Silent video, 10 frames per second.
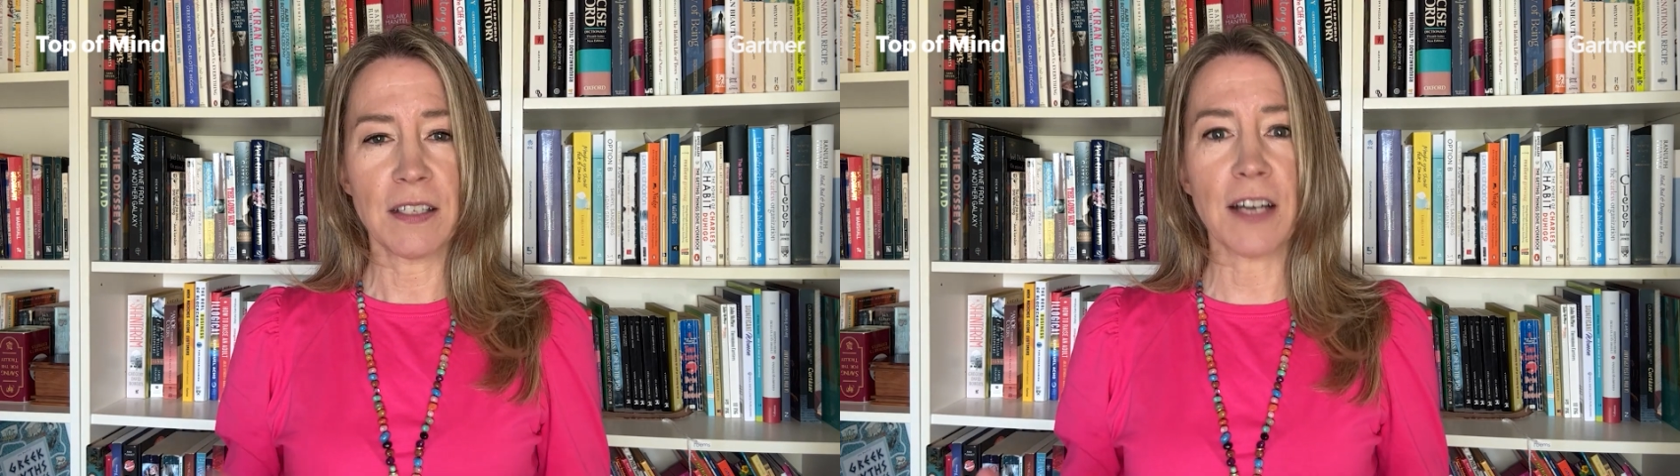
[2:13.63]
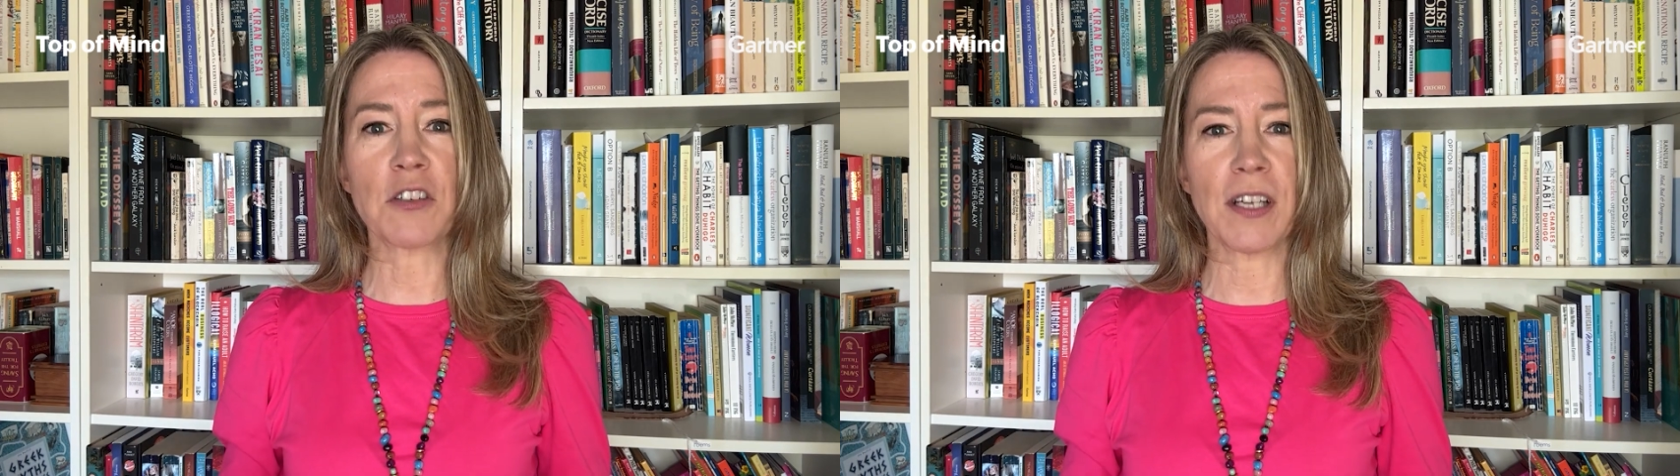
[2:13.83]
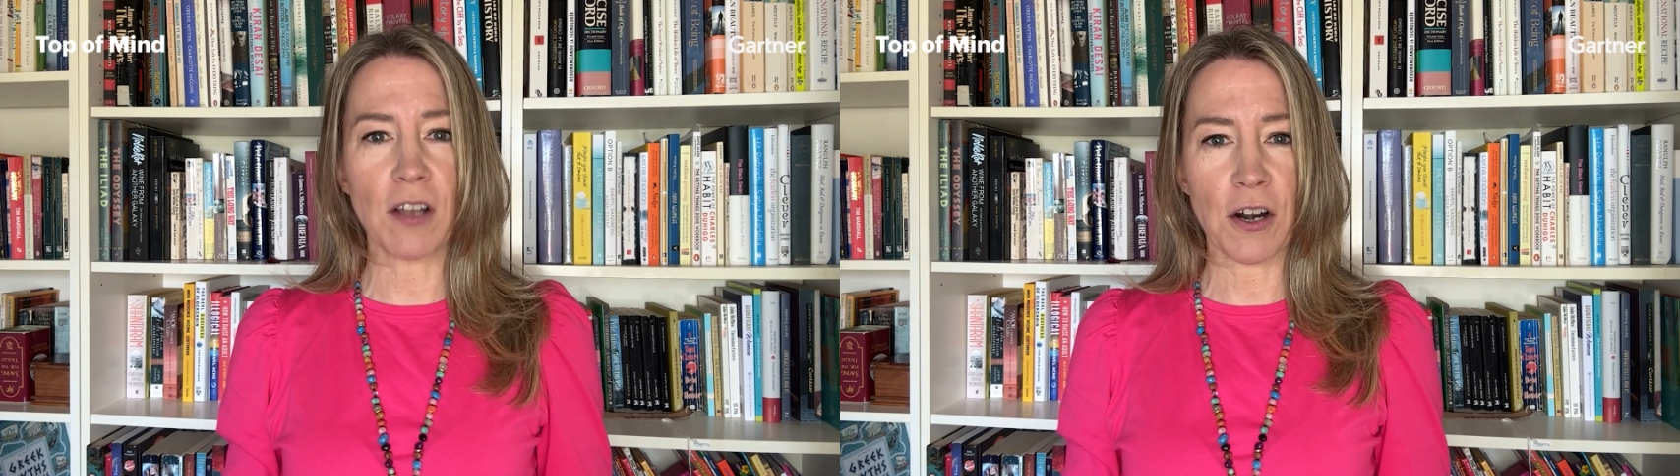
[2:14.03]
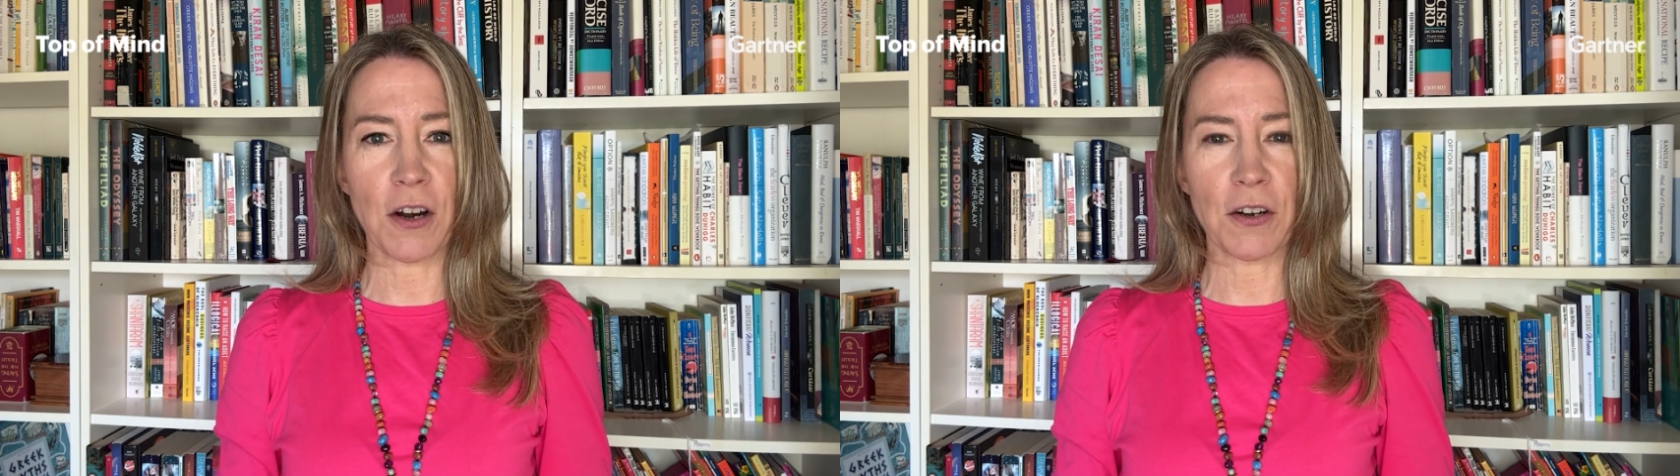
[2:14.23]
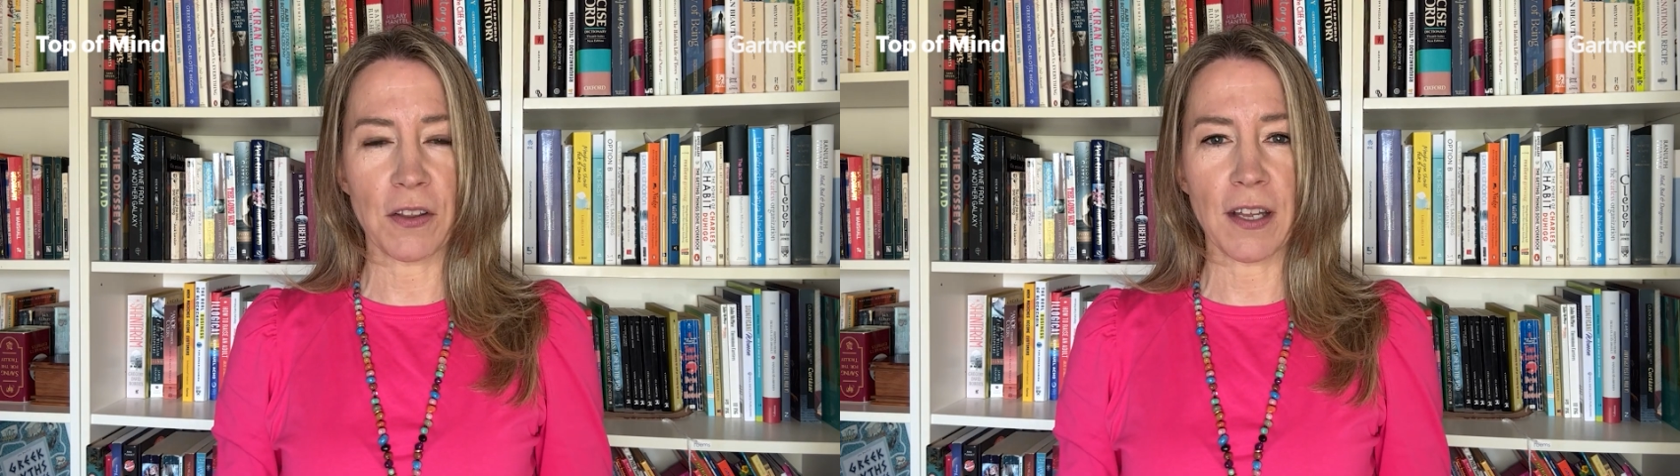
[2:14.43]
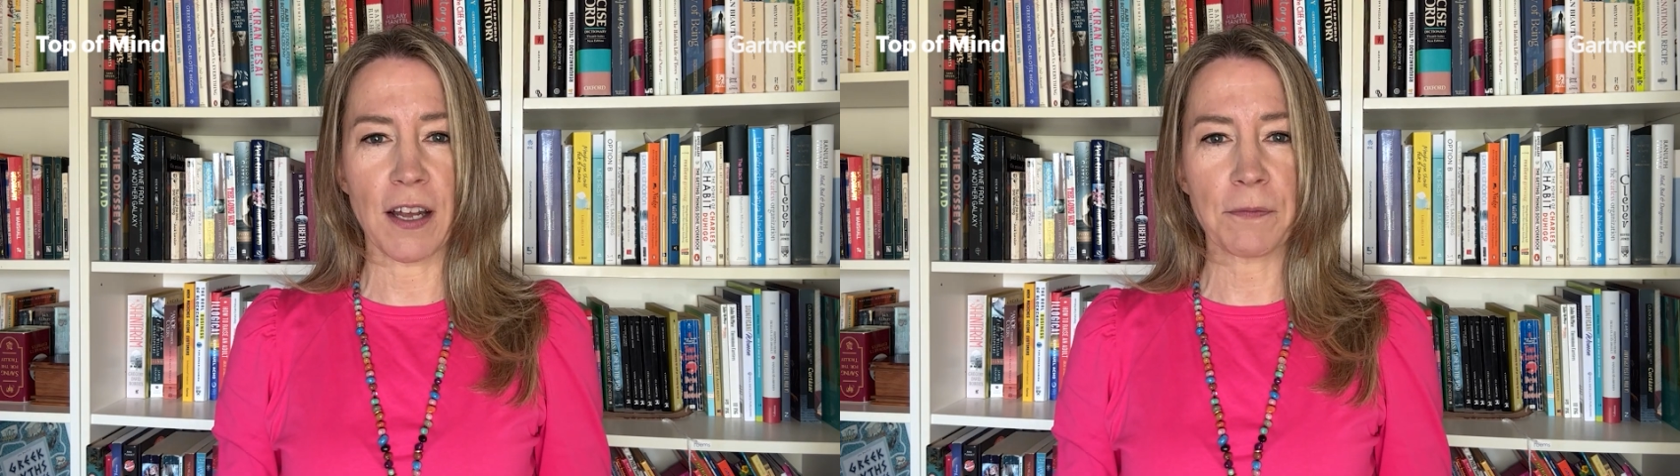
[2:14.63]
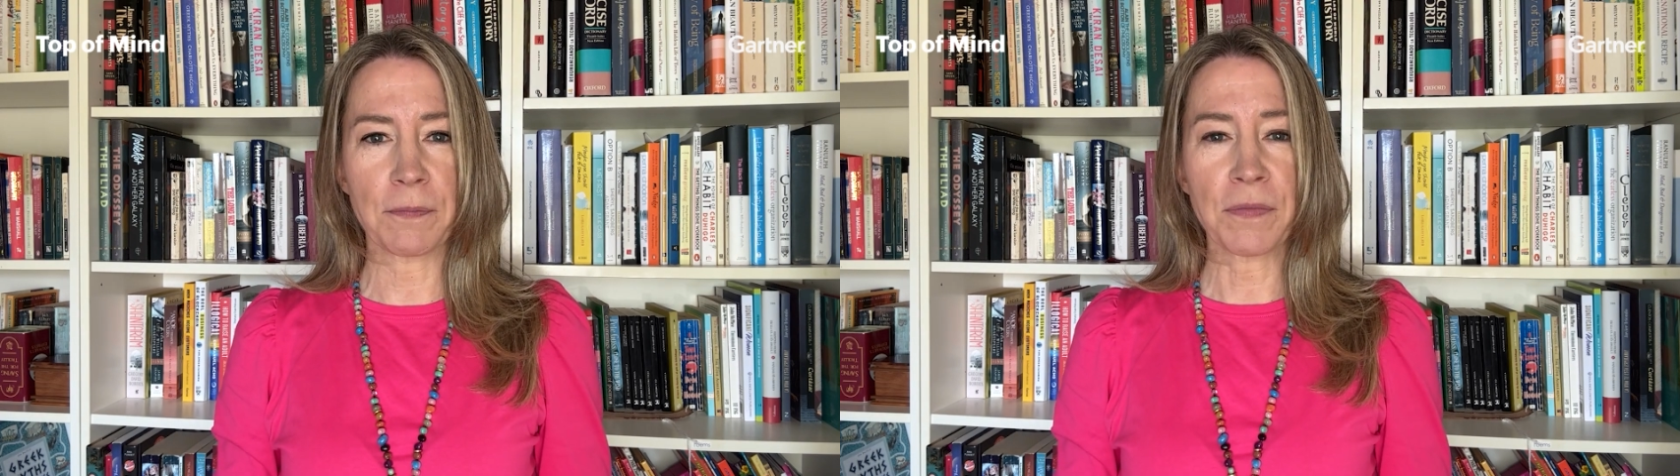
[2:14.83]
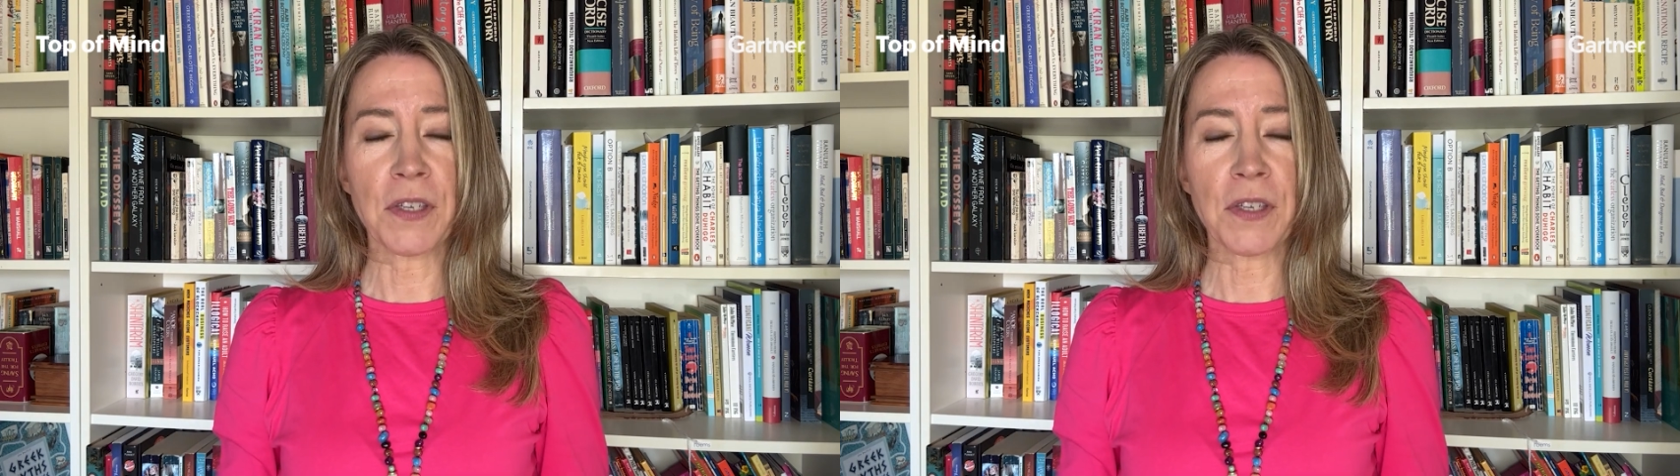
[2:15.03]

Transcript: It's actually a lot harder than that.